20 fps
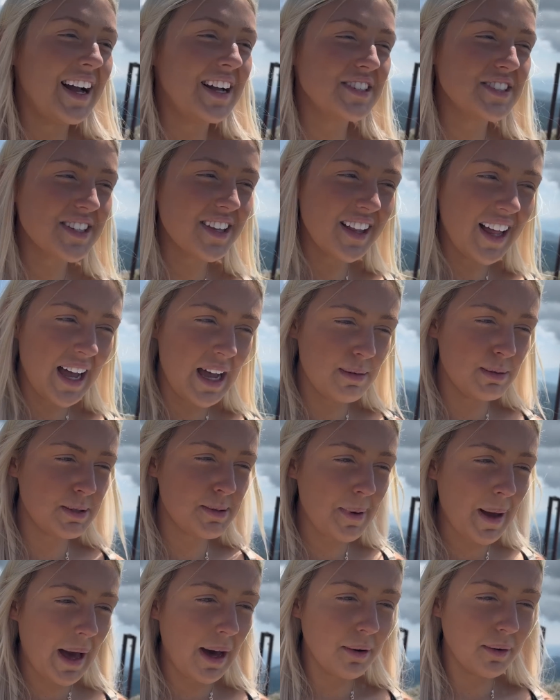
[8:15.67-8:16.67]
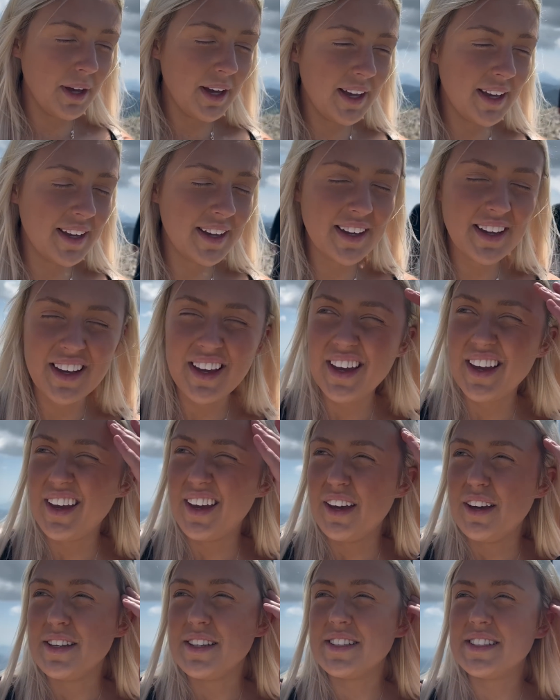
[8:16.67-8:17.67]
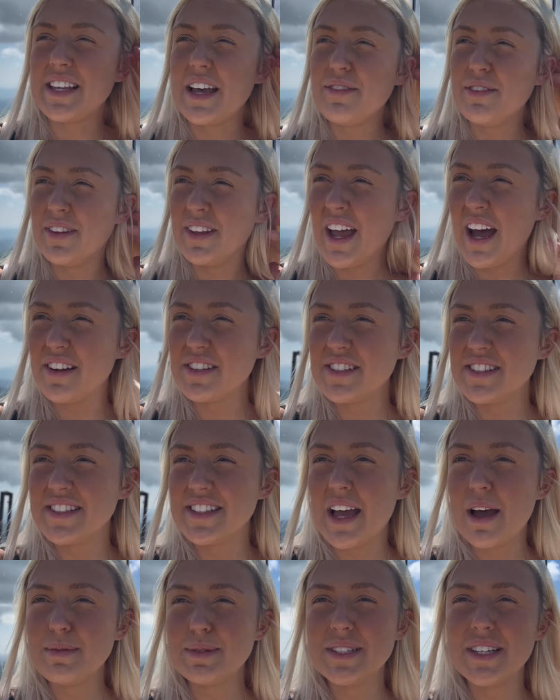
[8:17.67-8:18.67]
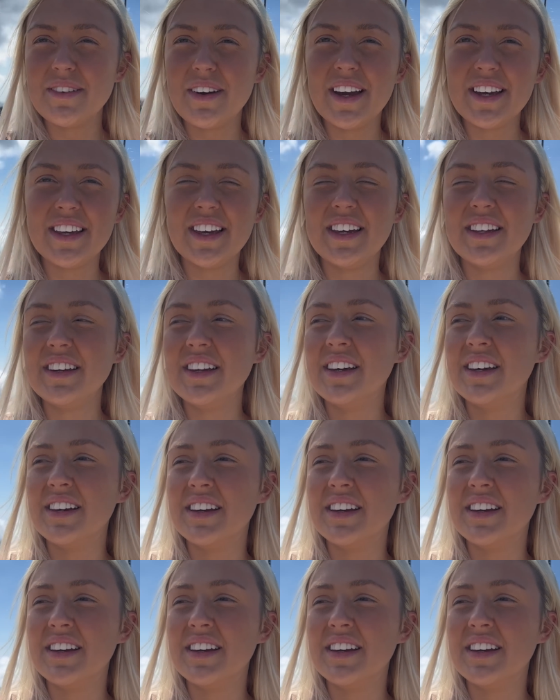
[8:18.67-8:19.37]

I just climbed about 7,000 steps, do you reckon?